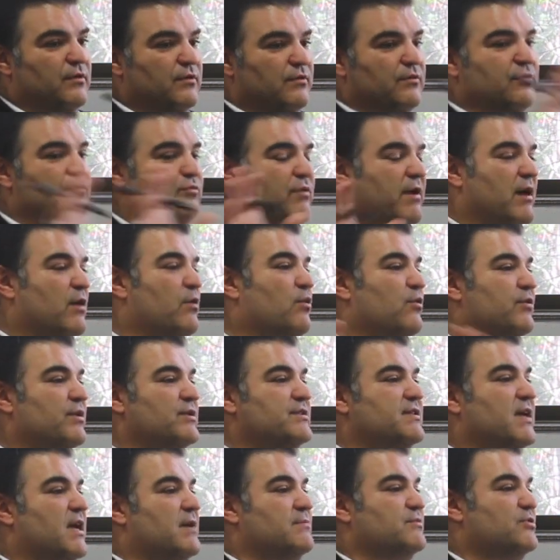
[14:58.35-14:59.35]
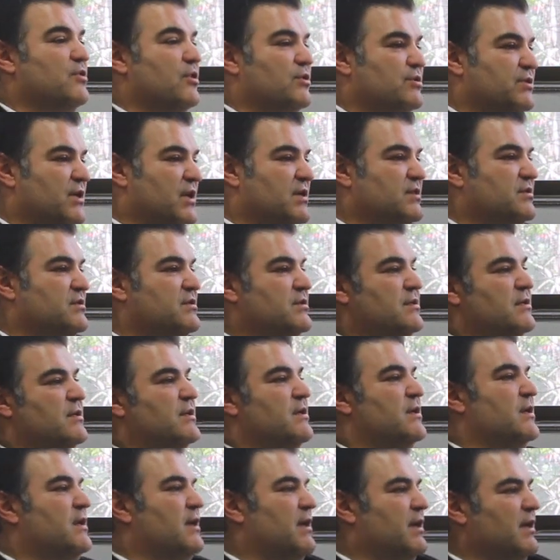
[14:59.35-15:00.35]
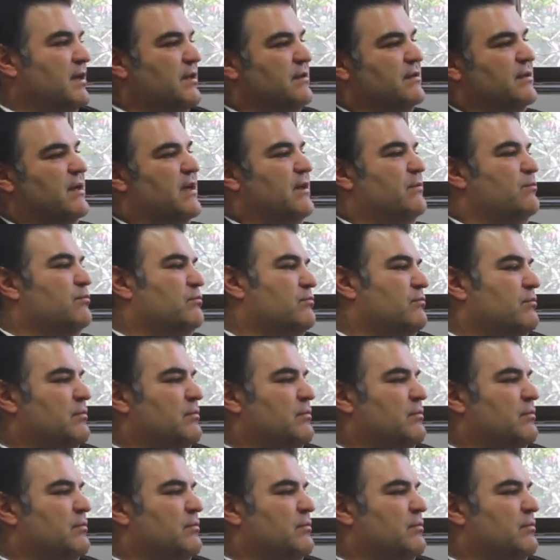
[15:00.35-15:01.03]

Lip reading: throughout all the teams, not just in